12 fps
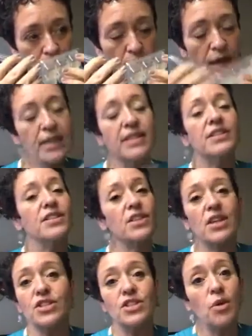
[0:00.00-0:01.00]
We had this
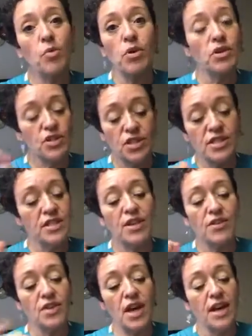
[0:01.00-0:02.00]
discussion at work just the
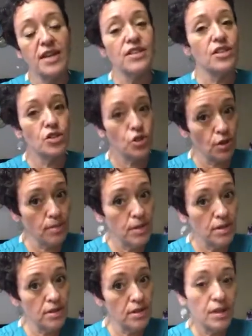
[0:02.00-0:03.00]
other day. Is it
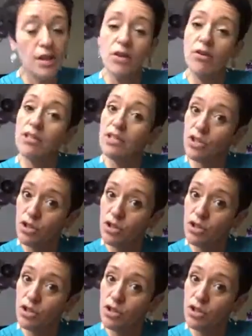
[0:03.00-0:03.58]
sherbet or is it